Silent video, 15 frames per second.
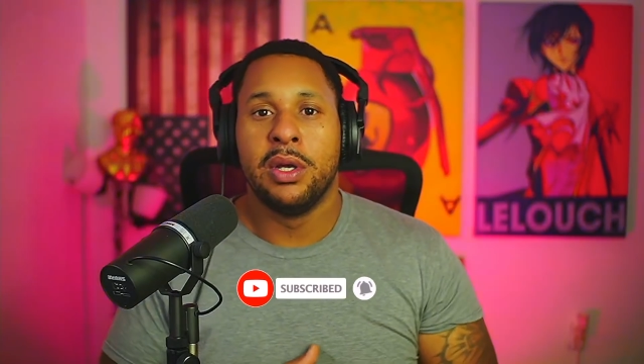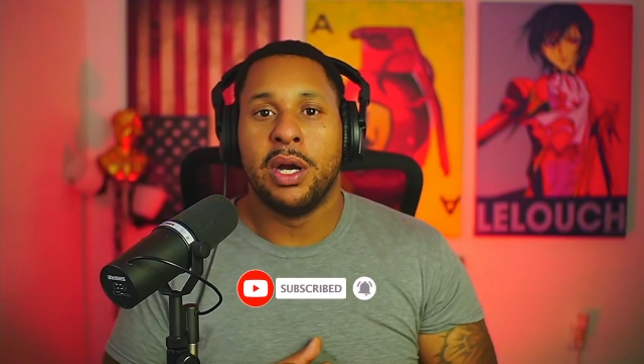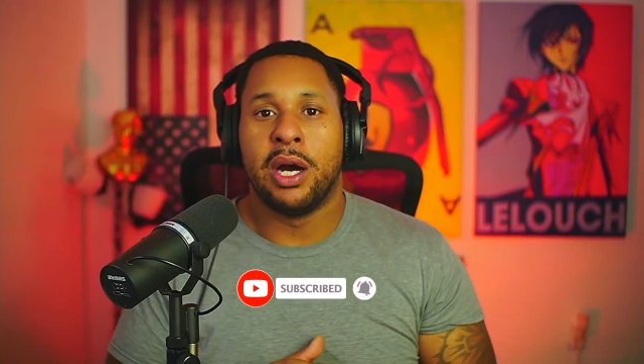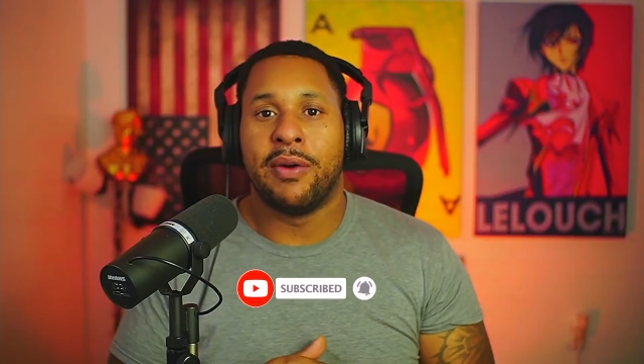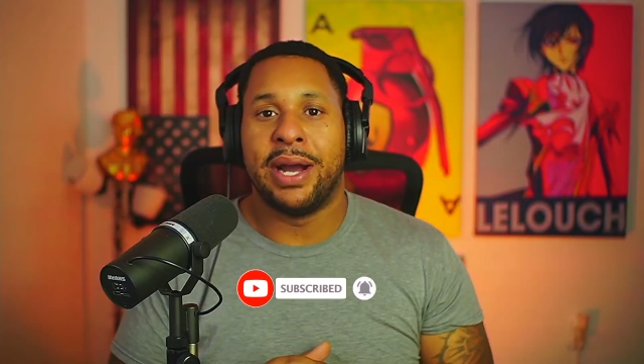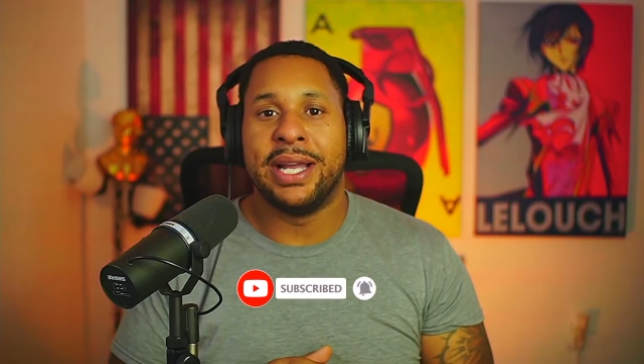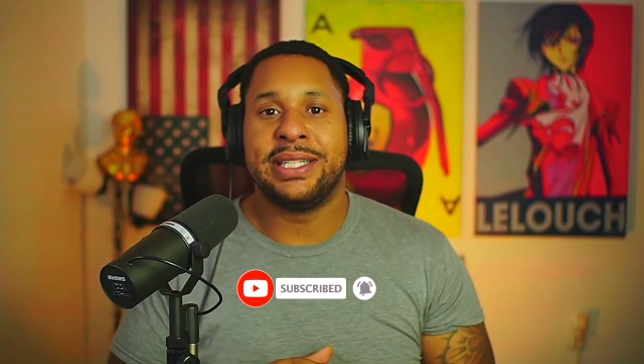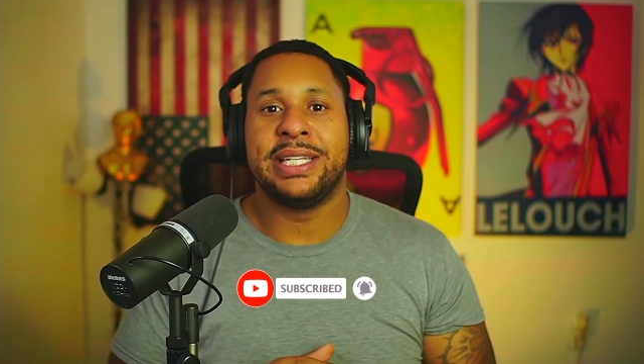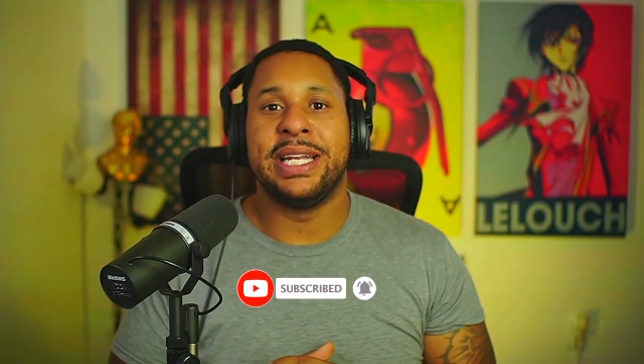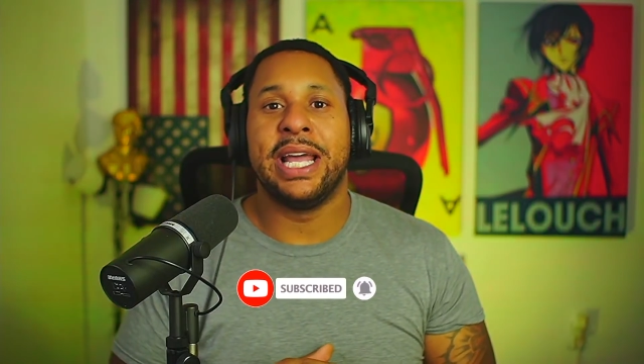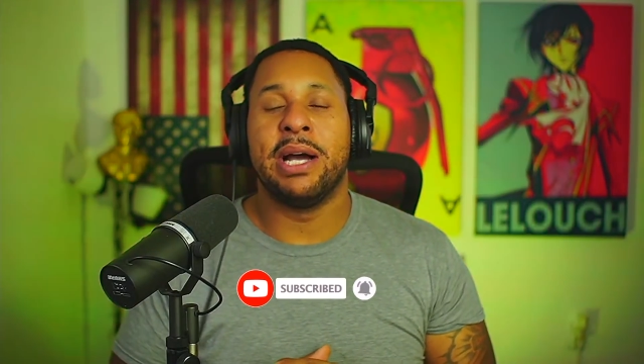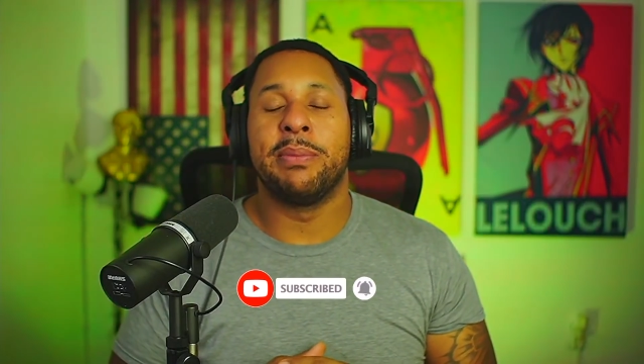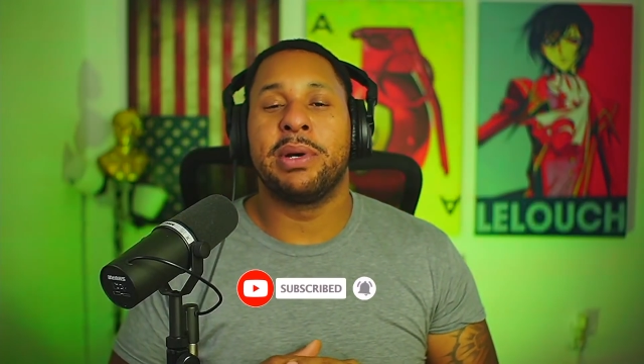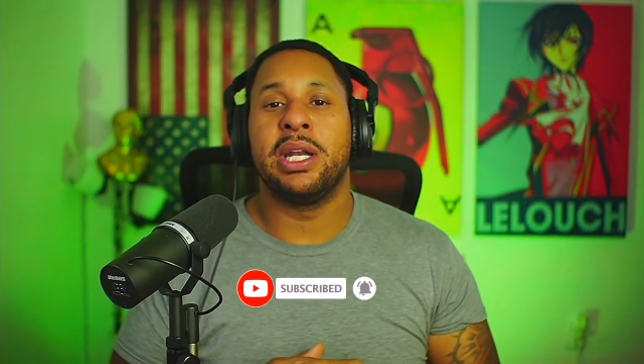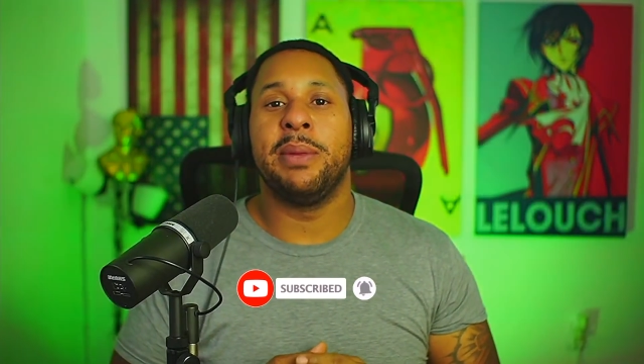All right, today
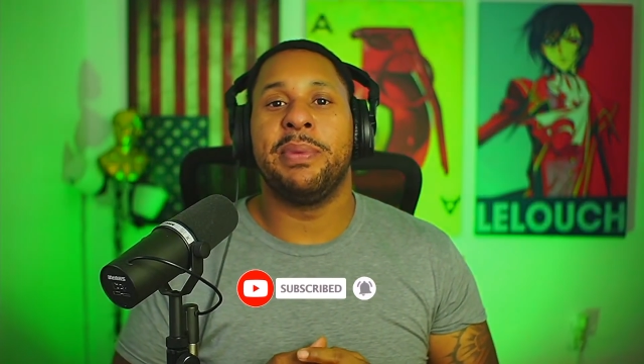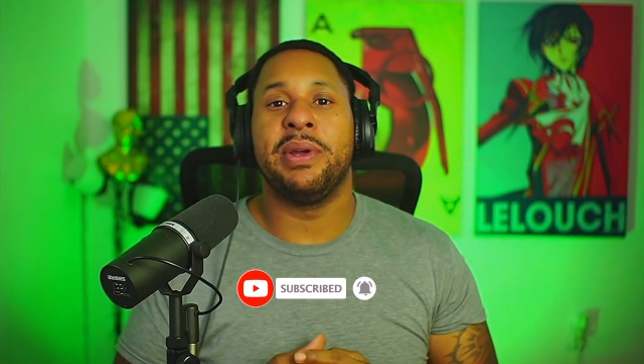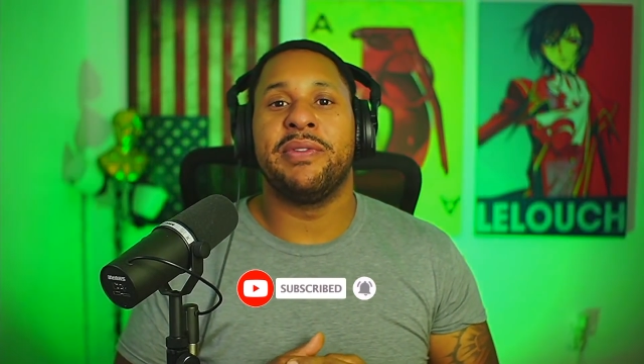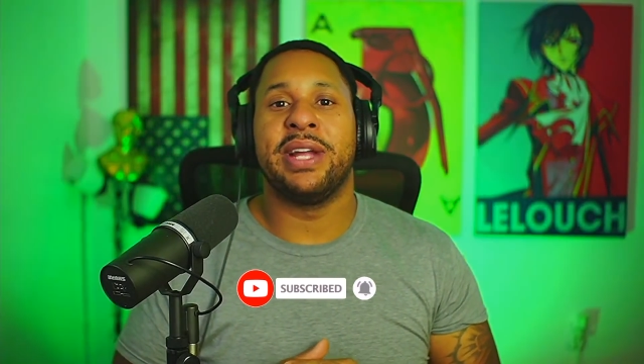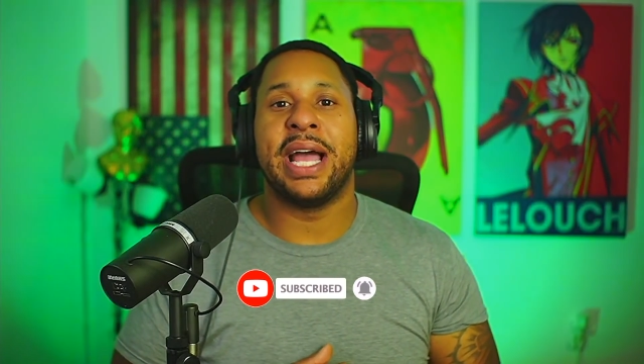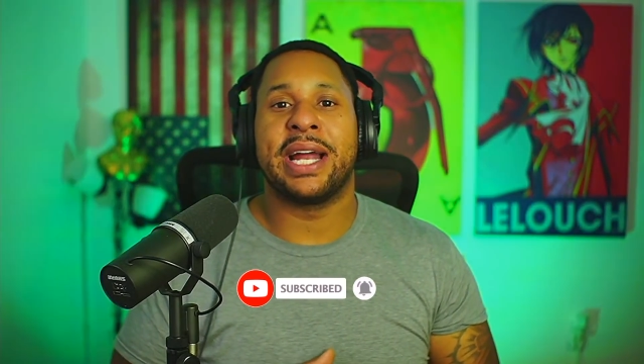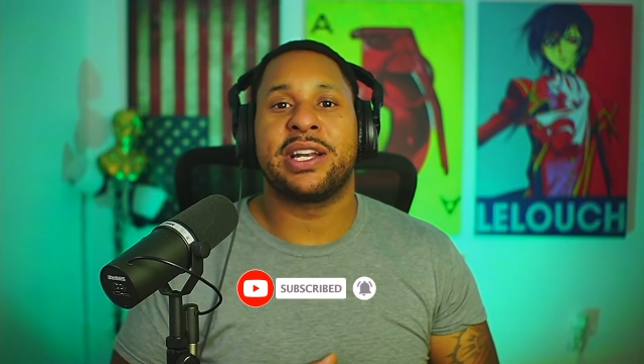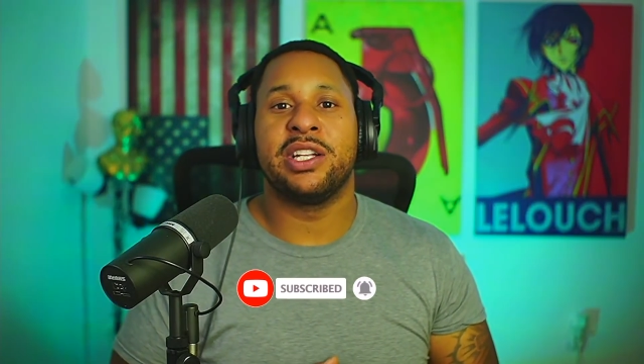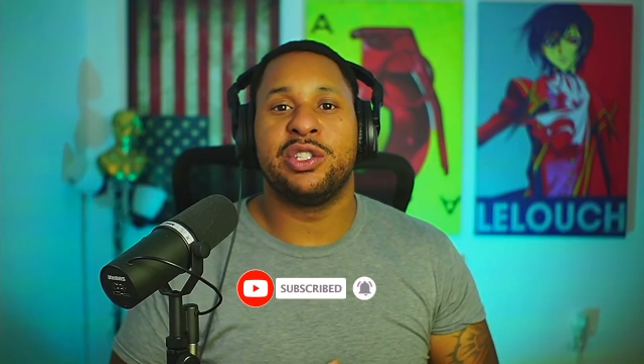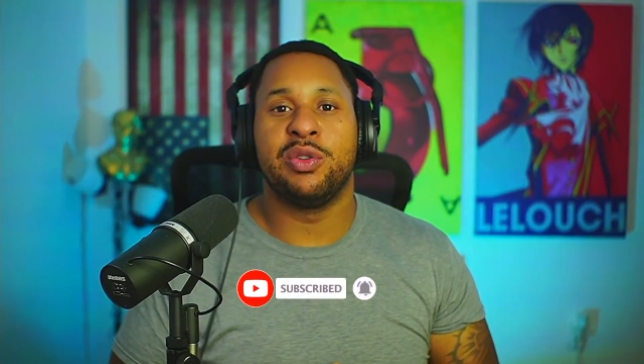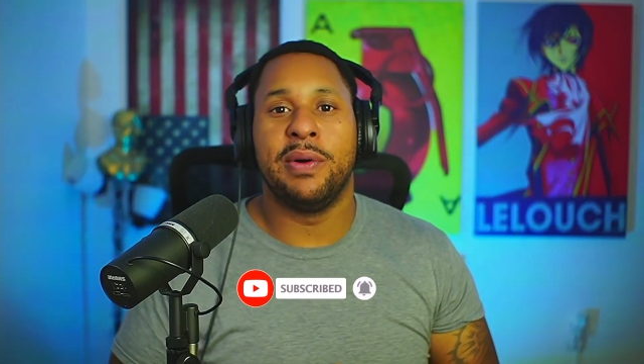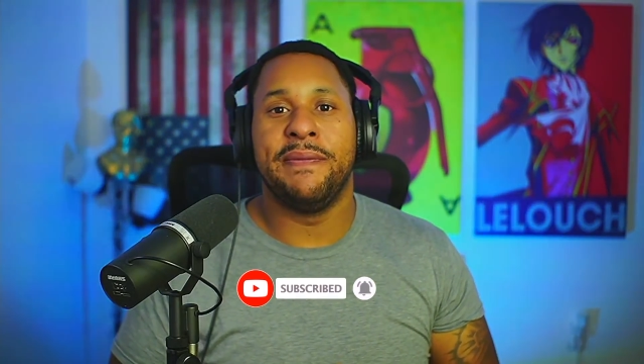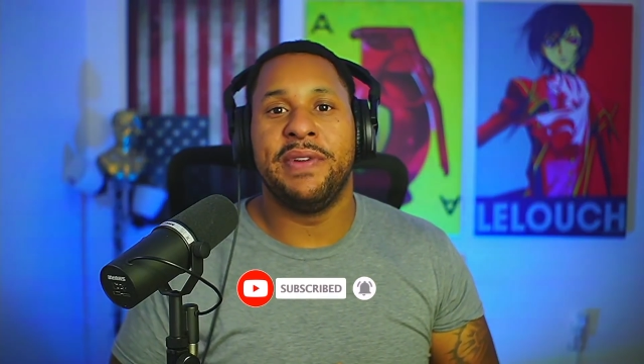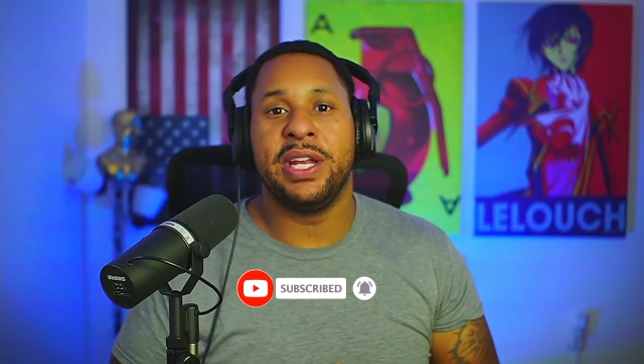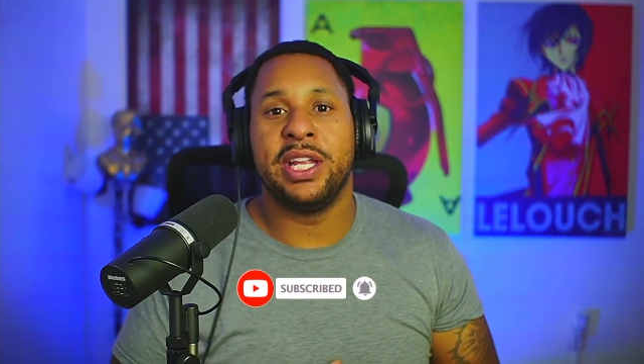I'm gonna be reacting to
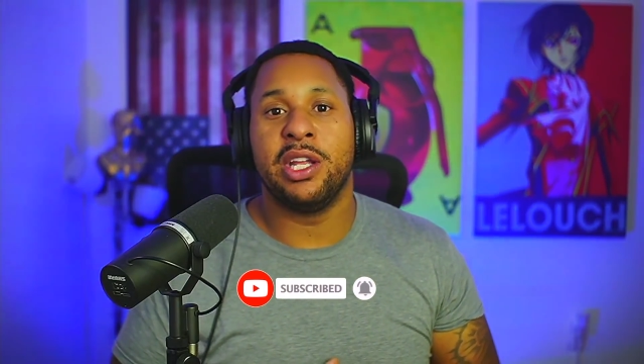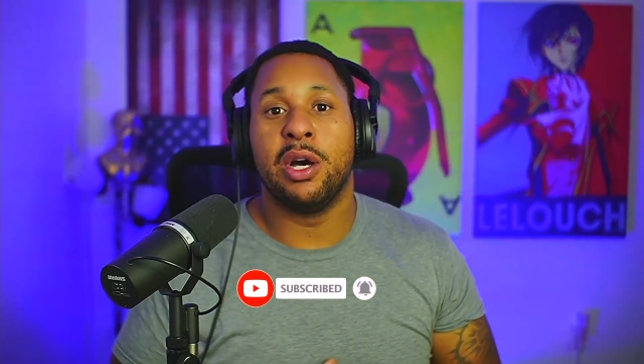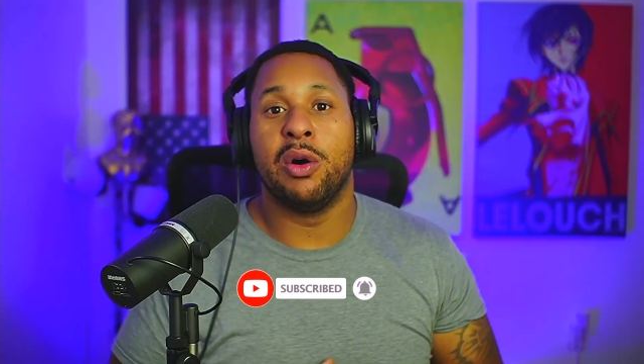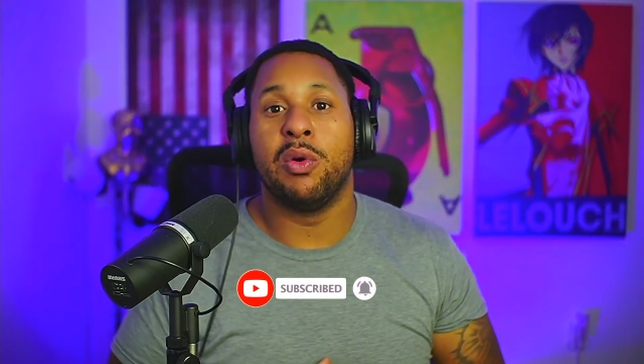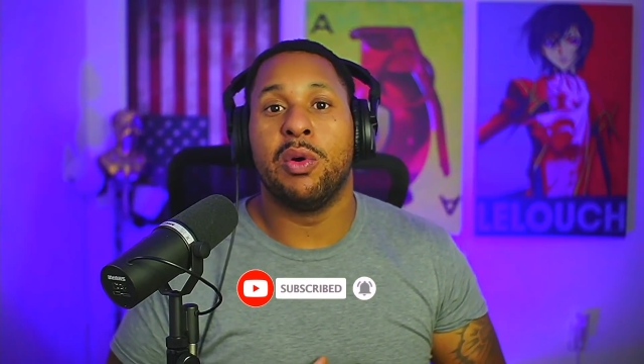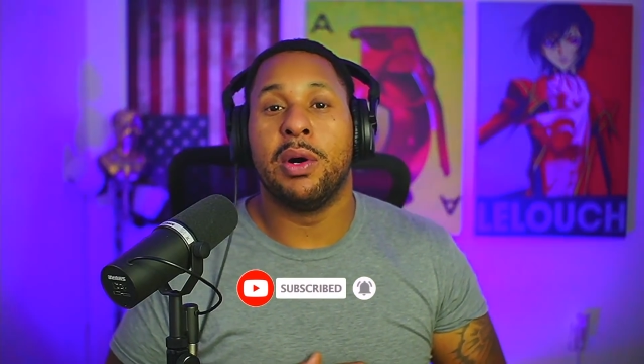a video